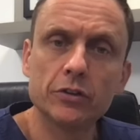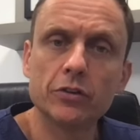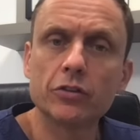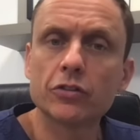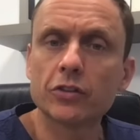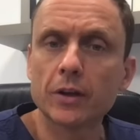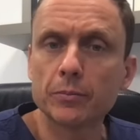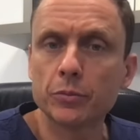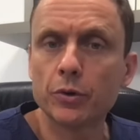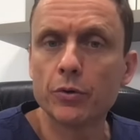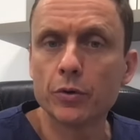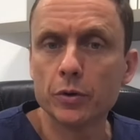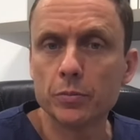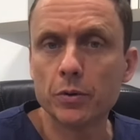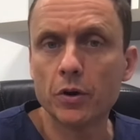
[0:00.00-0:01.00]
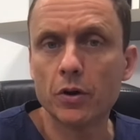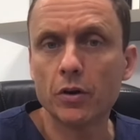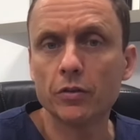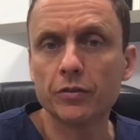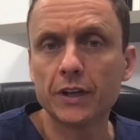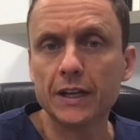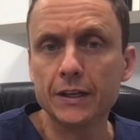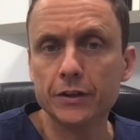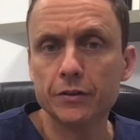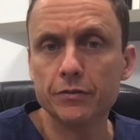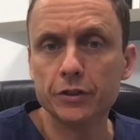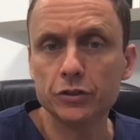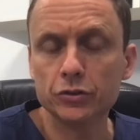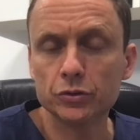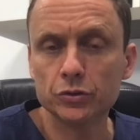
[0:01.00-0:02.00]
subgroup of
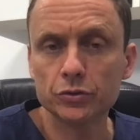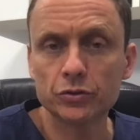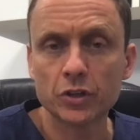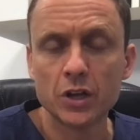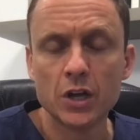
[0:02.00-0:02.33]
individuals.